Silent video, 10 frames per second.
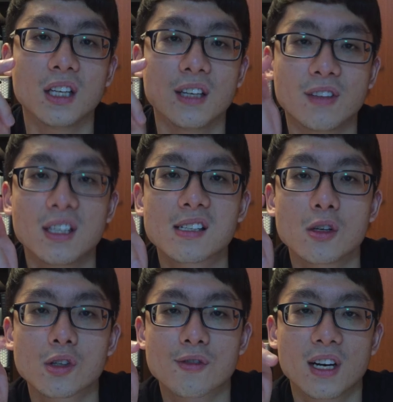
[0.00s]
If this
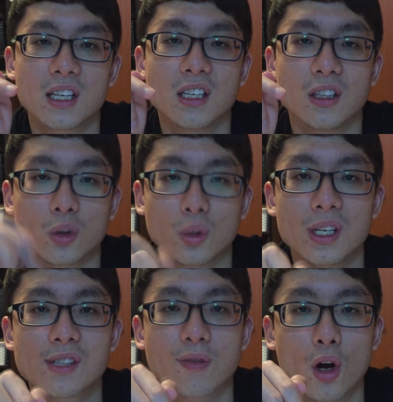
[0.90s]
looks funny in
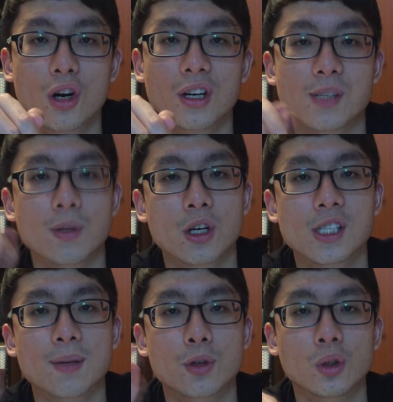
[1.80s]
today's vlog, it's
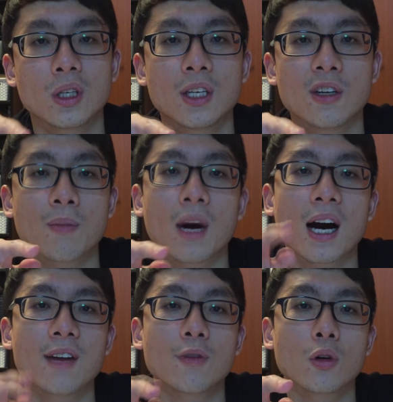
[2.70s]
because I'm shooting it with my
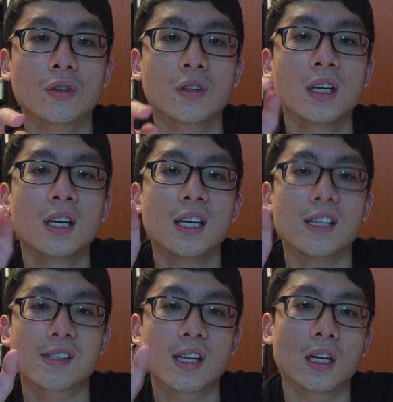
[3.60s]
iPhone
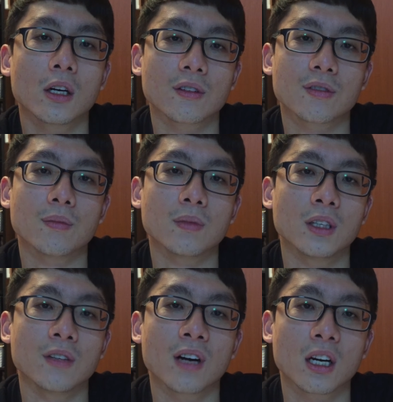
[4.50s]
instead of
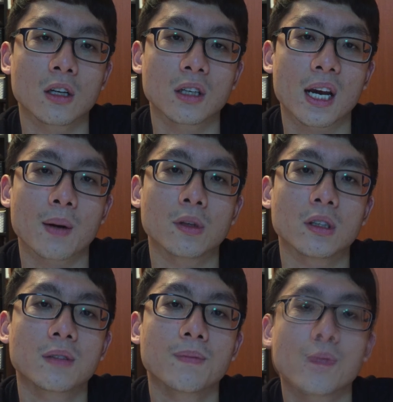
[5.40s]
the regular
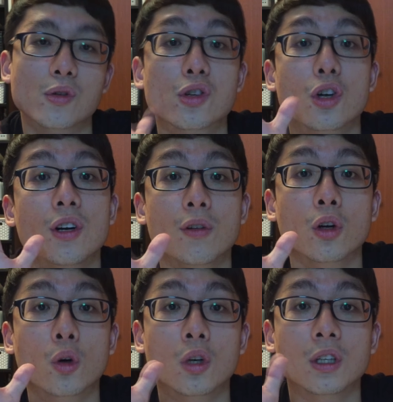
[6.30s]
camera. So sorry for
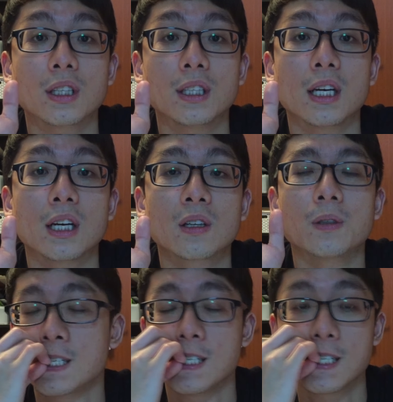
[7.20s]
the quality there.
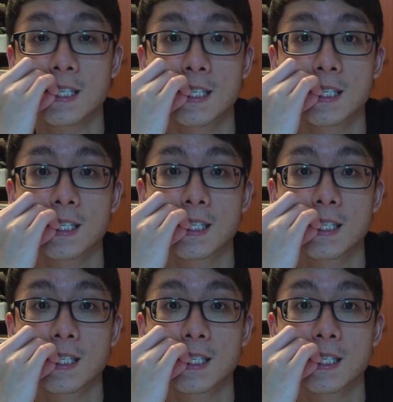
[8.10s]
Yeah.